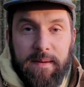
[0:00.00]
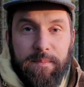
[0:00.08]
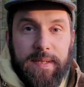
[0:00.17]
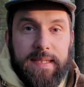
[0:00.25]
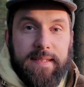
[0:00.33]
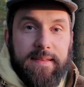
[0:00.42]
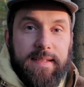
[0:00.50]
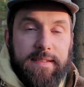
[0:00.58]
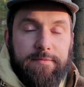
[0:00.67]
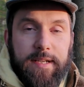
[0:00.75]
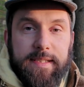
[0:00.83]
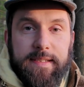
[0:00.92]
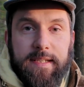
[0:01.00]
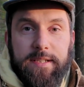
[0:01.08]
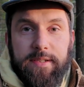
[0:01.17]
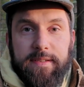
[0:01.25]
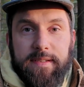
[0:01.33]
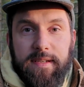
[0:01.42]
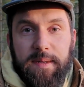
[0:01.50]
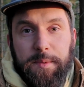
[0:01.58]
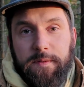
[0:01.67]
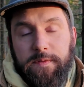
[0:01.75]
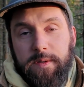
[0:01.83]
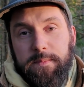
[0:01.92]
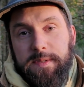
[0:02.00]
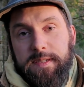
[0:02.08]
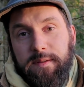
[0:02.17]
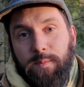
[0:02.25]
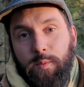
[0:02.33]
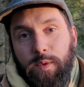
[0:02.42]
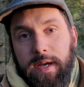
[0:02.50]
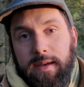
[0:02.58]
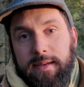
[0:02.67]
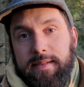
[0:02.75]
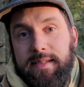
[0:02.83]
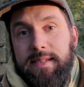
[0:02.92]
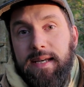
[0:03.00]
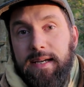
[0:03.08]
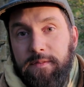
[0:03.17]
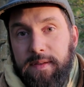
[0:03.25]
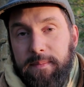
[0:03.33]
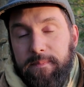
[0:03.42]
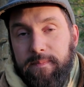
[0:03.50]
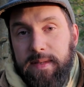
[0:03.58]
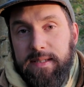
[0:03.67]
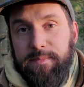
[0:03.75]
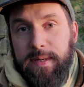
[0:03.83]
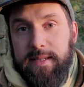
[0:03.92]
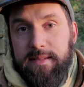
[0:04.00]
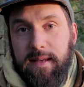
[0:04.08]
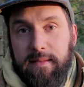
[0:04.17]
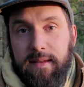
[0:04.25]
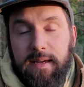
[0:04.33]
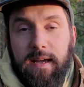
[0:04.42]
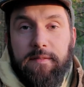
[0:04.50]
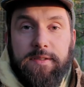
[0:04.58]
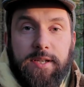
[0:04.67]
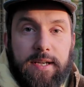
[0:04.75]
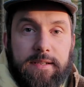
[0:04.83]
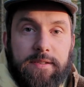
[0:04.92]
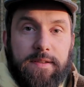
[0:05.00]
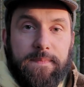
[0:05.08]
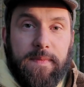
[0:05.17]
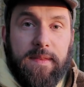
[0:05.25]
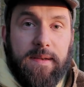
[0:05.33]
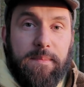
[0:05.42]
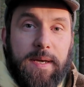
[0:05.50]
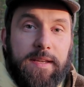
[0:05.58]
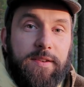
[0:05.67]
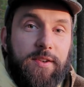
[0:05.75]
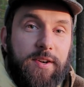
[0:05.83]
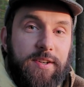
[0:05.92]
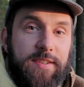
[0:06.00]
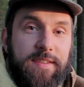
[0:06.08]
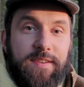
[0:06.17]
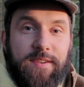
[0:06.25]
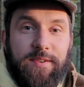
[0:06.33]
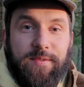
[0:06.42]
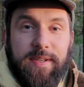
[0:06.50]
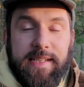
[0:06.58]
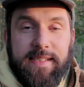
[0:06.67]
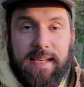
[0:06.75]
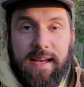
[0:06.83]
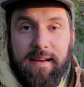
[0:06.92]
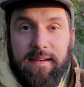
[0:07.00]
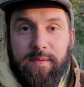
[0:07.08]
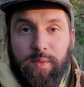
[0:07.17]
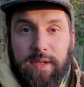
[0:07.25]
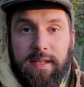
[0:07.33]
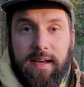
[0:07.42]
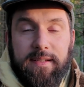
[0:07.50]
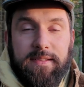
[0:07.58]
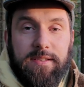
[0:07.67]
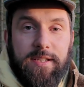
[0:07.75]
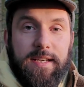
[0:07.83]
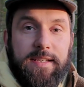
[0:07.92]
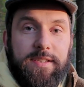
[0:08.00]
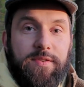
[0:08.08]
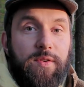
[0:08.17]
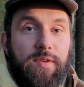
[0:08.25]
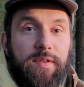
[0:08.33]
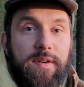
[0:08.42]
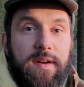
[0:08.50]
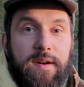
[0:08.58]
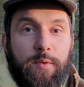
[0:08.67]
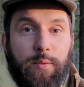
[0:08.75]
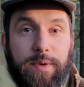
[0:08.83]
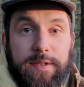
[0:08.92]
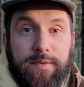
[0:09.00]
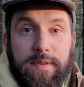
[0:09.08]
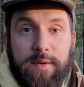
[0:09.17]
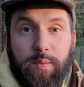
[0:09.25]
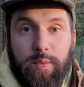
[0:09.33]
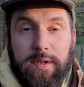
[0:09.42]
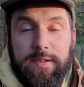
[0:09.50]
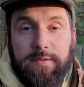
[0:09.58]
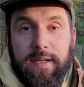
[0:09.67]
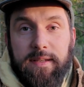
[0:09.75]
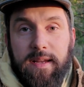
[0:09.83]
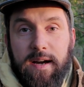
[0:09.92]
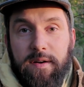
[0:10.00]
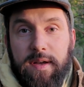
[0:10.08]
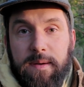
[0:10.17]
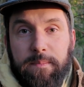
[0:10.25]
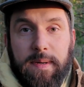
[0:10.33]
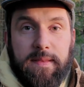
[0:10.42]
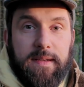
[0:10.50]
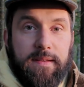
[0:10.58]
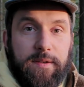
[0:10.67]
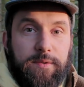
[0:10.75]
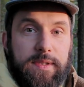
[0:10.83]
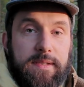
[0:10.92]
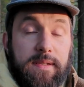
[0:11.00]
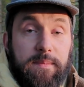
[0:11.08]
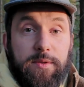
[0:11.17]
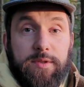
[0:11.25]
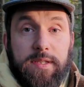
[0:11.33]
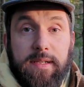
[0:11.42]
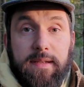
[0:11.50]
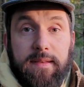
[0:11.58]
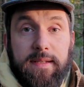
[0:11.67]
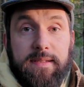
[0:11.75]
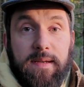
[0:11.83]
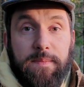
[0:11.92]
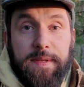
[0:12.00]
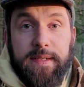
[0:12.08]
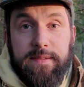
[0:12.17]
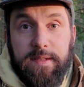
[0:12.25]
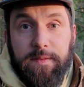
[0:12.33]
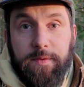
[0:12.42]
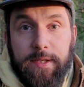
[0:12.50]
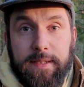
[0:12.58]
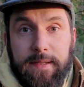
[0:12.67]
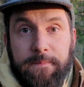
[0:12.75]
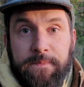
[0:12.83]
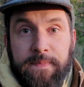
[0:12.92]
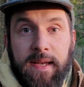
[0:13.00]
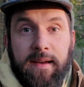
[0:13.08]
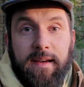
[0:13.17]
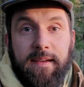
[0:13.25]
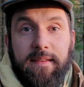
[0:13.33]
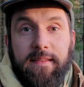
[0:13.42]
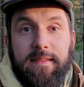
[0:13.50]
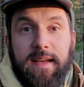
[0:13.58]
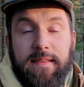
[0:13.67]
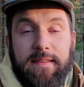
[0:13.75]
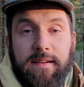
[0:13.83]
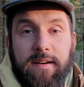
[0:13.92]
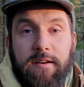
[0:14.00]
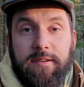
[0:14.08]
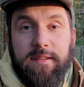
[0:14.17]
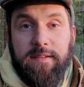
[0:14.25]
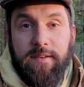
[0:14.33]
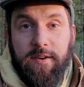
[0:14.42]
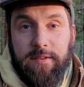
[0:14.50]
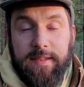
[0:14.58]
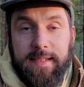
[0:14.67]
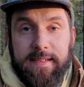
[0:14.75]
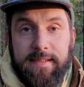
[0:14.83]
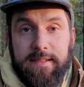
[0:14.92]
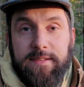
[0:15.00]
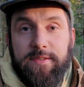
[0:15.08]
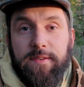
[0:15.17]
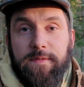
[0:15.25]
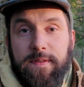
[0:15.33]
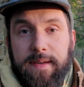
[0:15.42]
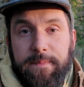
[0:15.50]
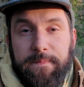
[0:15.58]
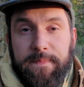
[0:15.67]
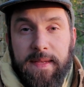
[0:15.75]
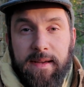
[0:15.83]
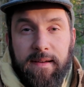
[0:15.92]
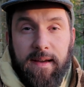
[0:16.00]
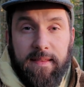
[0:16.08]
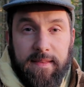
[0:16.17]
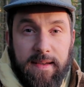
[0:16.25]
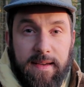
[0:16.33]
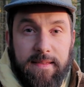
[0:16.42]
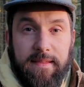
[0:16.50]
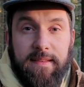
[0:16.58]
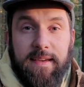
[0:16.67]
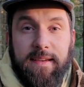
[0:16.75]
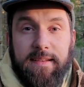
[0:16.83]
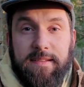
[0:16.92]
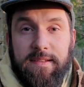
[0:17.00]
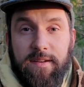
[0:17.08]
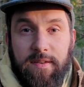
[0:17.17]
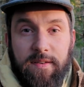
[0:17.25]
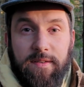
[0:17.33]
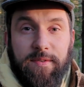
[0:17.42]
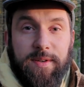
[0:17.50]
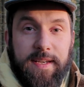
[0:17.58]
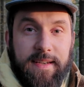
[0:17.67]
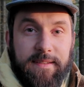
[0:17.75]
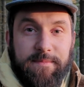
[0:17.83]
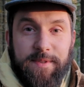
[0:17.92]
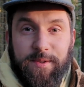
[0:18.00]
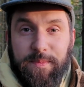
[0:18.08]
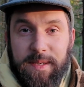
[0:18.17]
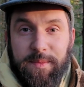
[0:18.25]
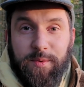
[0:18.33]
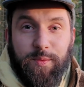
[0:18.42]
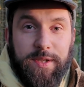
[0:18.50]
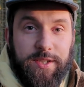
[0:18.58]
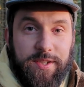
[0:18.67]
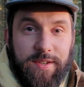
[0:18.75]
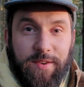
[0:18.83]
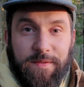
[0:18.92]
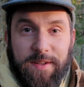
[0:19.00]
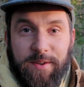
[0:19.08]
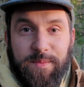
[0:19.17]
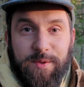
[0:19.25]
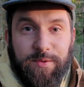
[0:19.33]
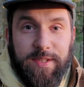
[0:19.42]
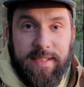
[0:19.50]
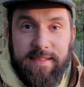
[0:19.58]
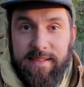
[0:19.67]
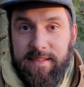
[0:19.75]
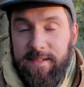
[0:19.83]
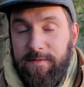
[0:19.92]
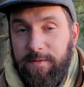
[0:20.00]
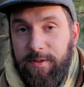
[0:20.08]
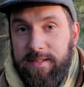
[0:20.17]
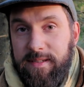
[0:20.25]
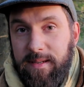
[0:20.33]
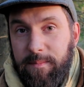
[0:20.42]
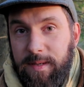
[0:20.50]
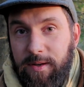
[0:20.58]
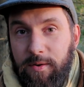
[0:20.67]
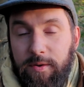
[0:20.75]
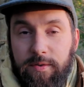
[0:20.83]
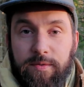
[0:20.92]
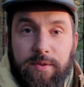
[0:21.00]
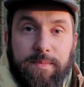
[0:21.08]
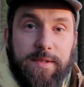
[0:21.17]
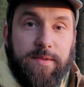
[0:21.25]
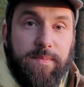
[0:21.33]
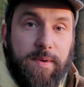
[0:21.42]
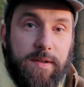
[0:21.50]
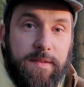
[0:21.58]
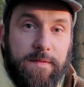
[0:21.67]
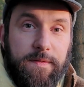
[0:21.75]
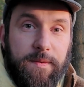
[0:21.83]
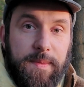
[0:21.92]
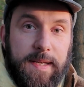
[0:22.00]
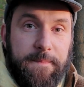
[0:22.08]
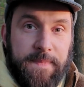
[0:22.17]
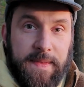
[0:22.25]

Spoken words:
But this realization is coming from somewhere inside of them. This means that they have changed. They may not know exactly what has changed or what do they want right now, but they notice emotionally that something is different and that the current context is not for them. And then they can see, oh, okay, so maybe which of the communities is influencing me or could be supportive for me.